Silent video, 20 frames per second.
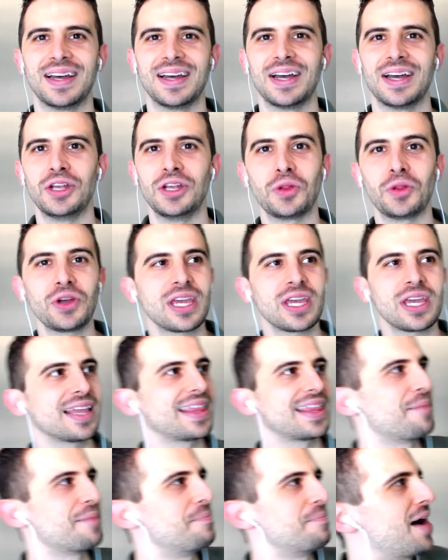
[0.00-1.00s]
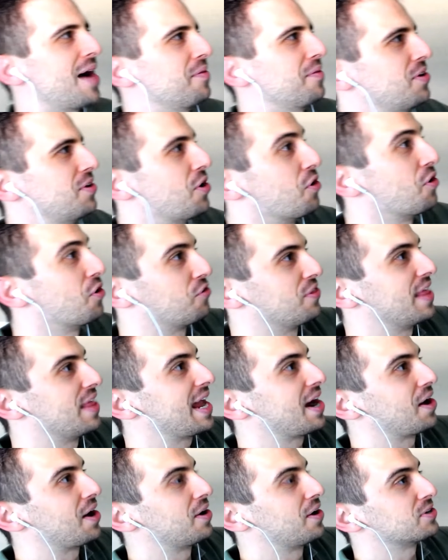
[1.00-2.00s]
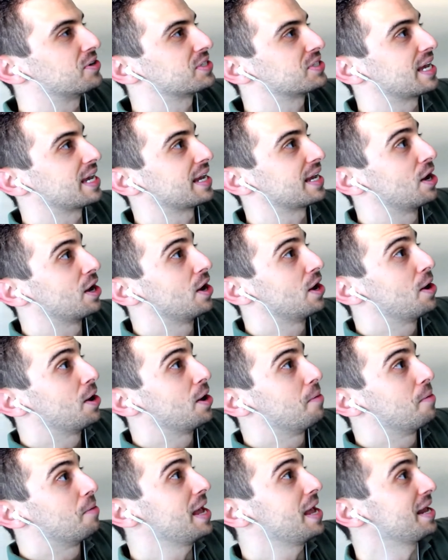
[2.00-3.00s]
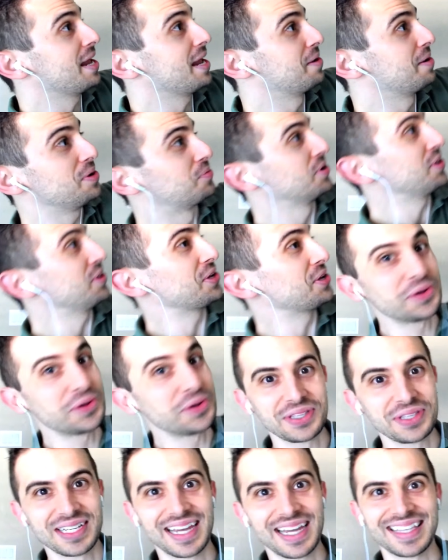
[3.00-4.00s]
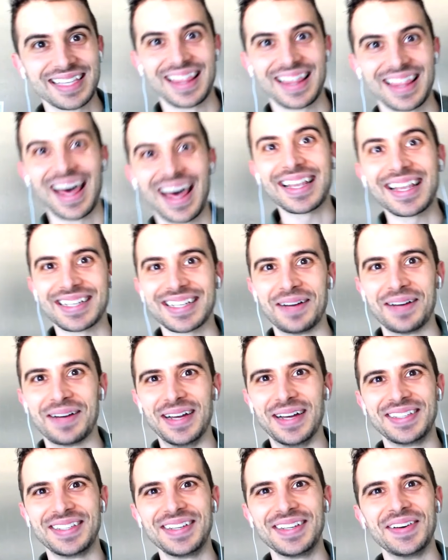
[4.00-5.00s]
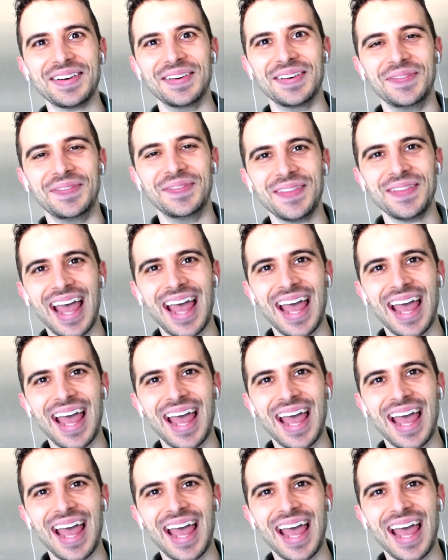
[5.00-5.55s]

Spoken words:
You're looking at that mountain over there and you're saying, man, it'd be really cool to get to that summit too. And